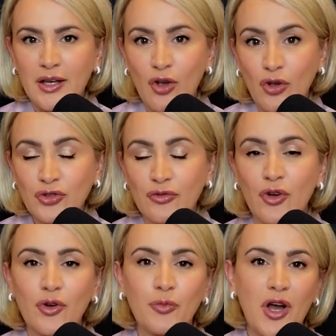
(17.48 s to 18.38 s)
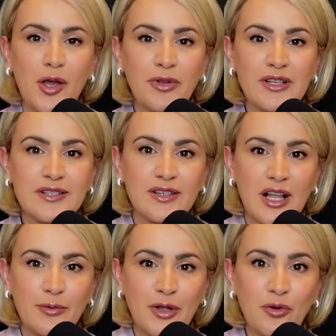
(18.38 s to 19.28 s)
Kosovo Prime
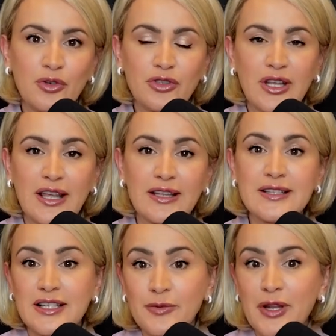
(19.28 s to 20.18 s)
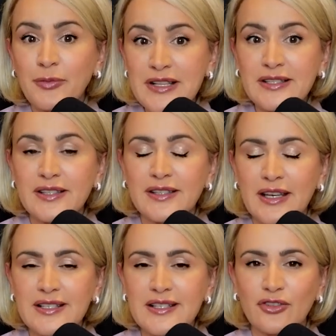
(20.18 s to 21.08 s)
Minister Albin Kurti and Serbian
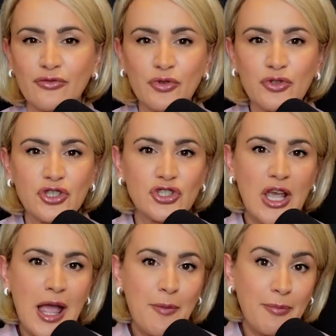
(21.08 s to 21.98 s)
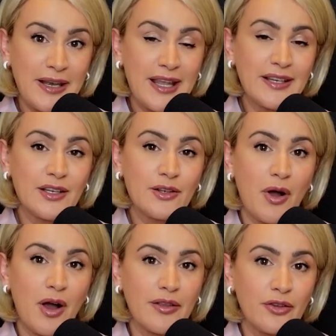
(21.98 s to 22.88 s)
President Aleksandar Vučić,
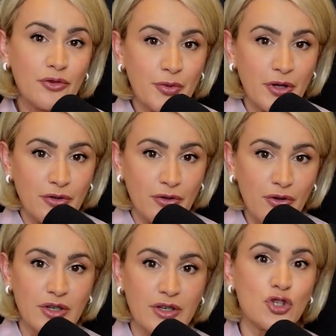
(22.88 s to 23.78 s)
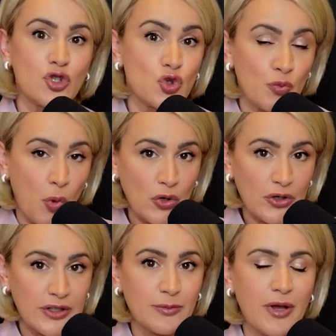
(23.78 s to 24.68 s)
mediated by the European Union and
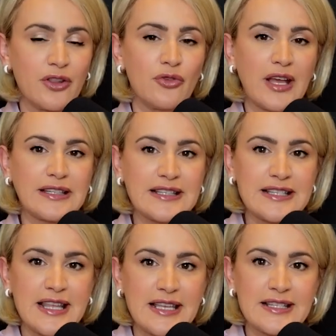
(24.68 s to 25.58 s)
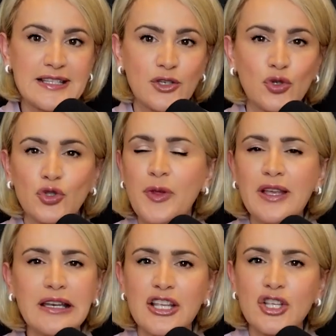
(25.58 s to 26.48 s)
supported by the United States, could
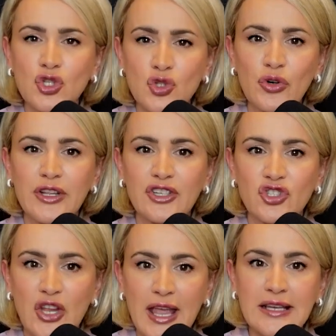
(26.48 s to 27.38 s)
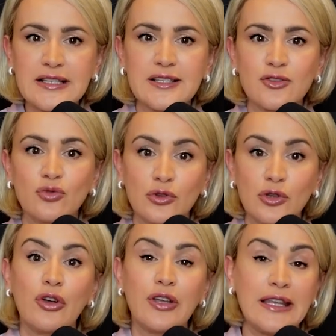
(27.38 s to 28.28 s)
be an historic chance to
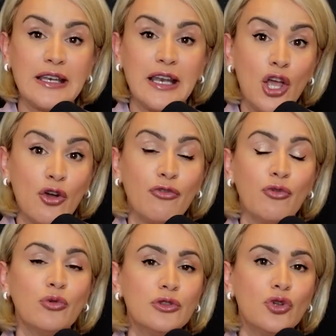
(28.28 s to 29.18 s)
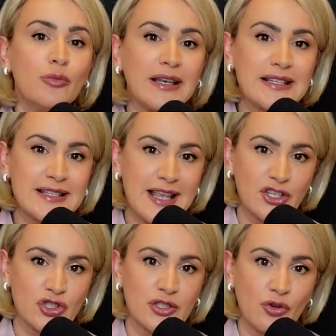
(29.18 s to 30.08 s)
lock in full
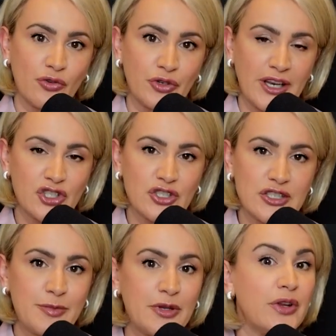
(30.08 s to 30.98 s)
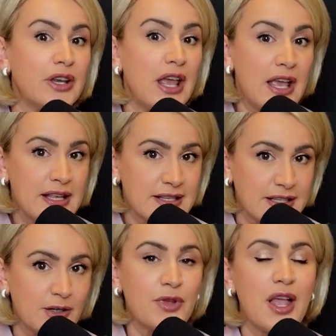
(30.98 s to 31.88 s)
normalization of relations between
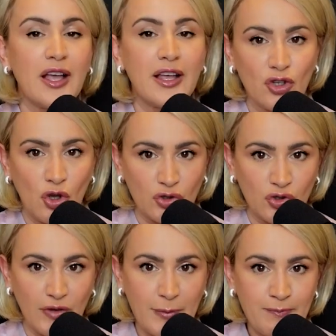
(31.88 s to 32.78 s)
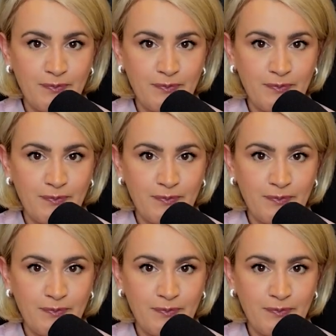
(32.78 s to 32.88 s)
Serbia and Kosovo.